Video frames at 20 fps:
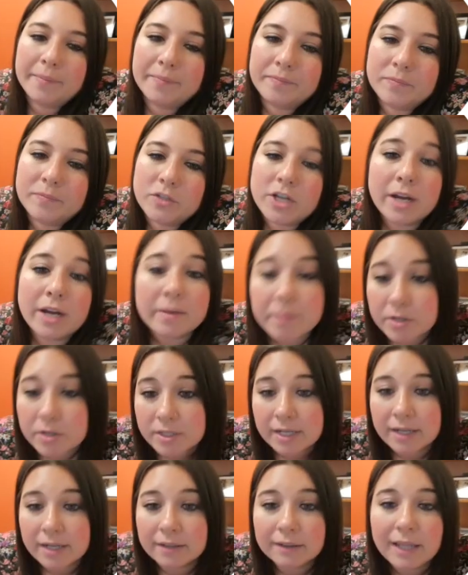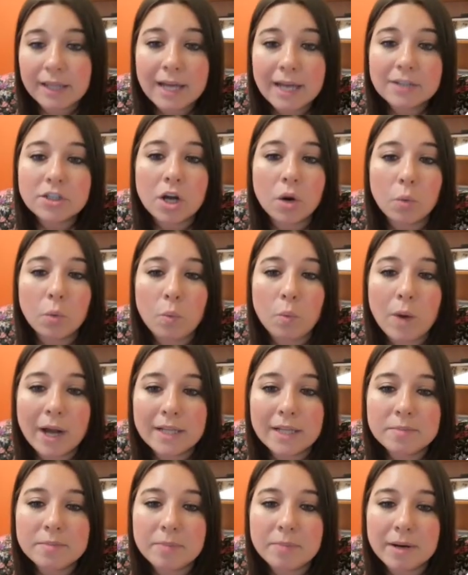Child abuse and neglect are
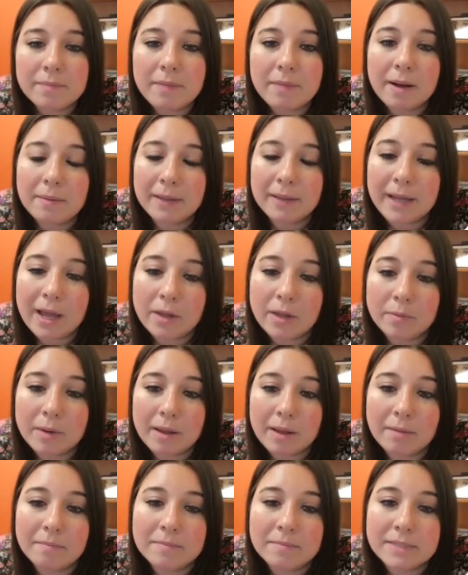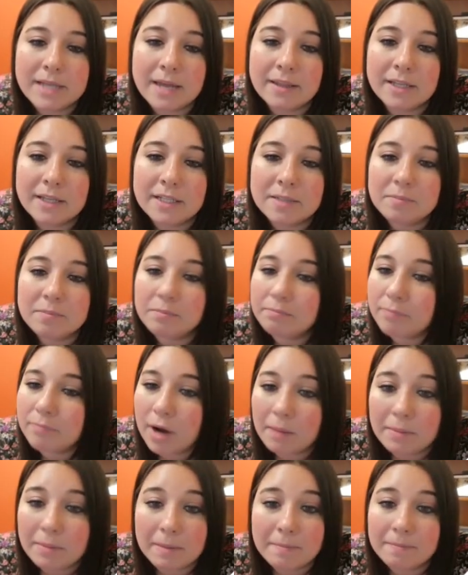widespread public health problems, and this
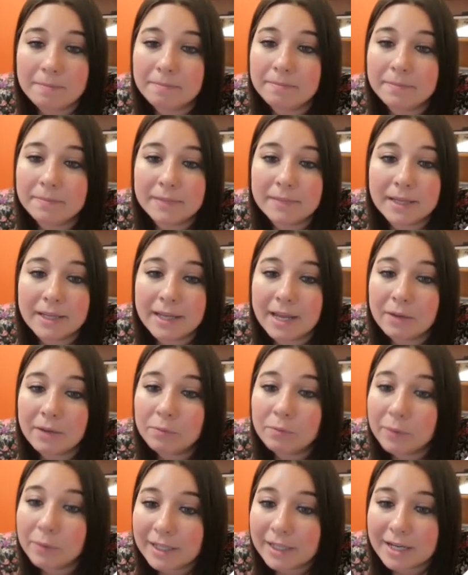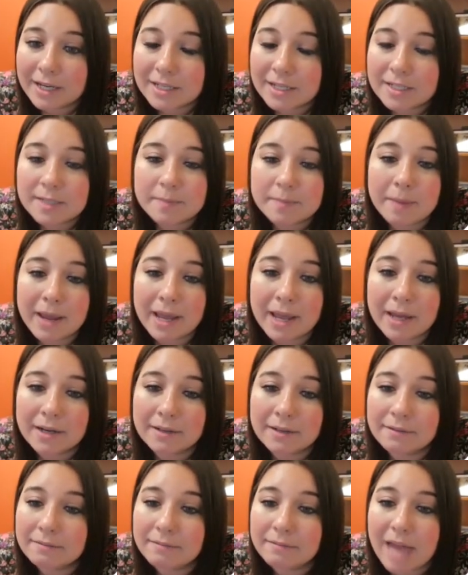problem, it really does span
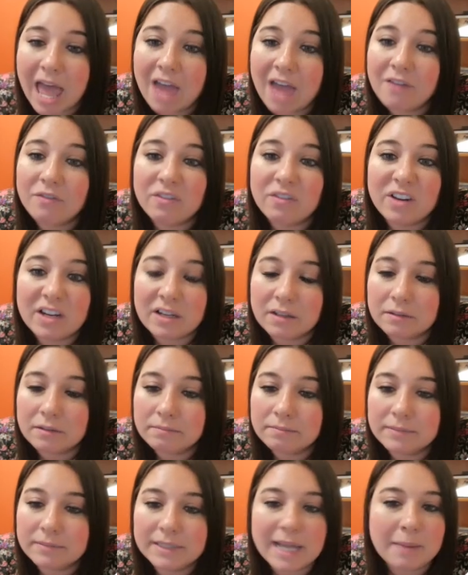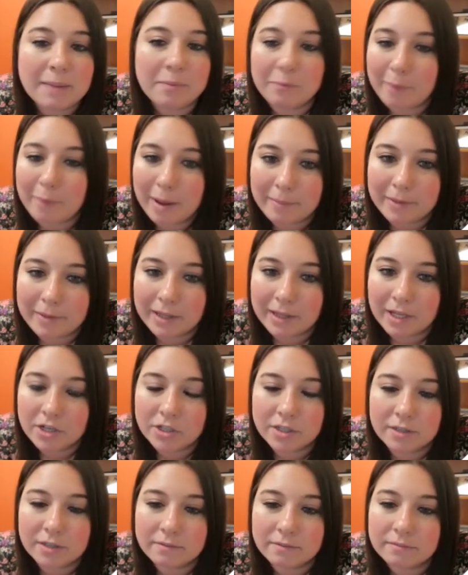every type of
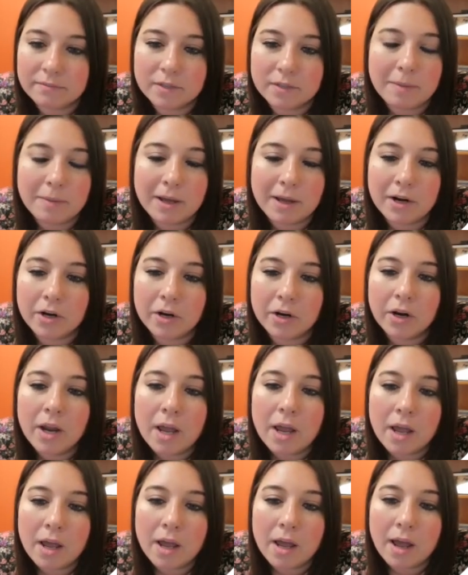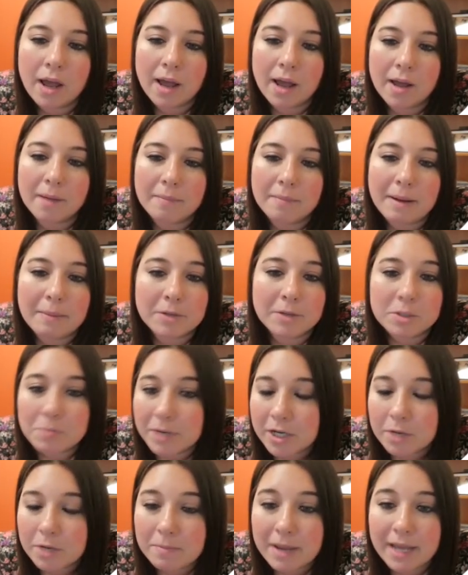population, no matter how much
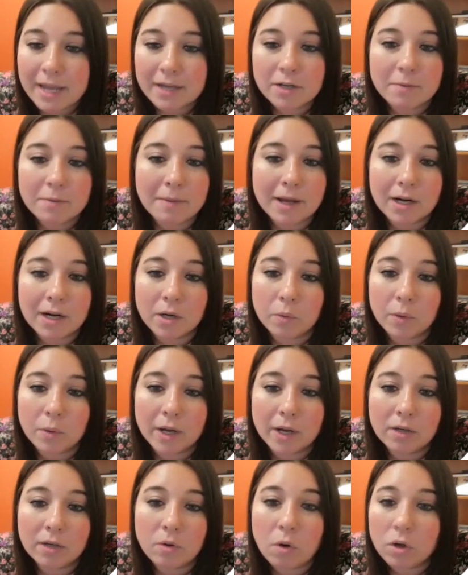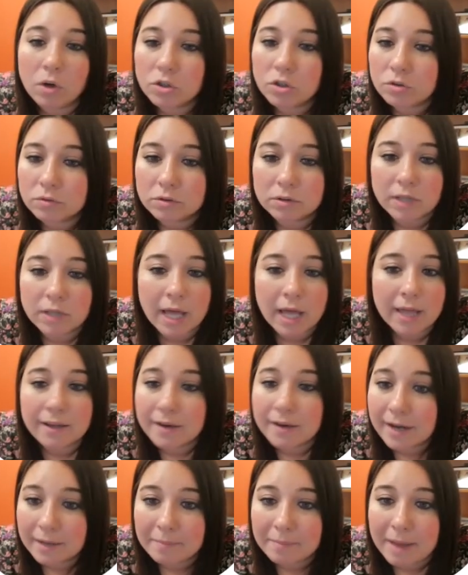money you make, no matter what cultural,
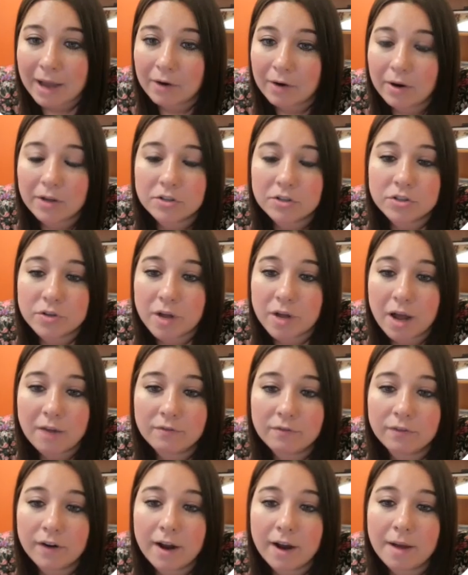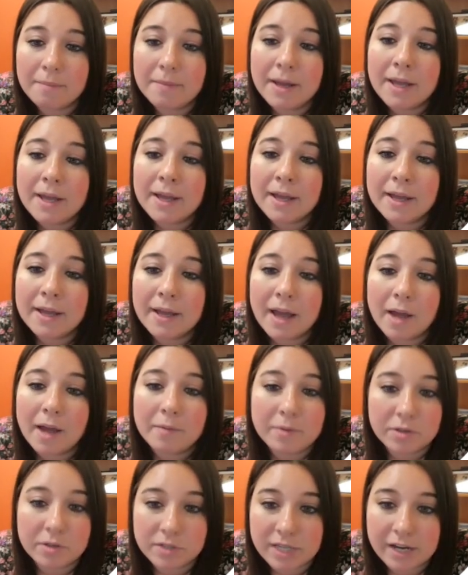ethnic backgrounds you come from,
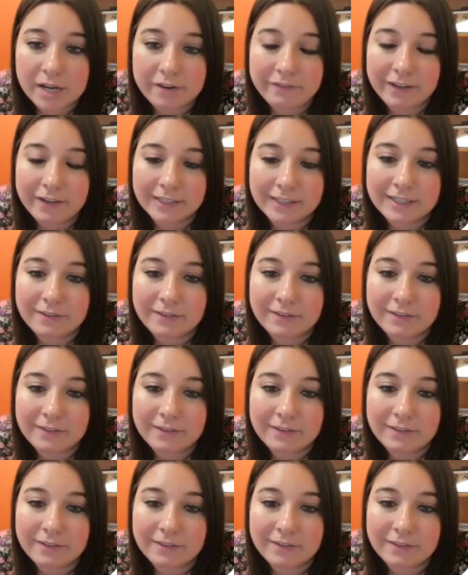abuse can affect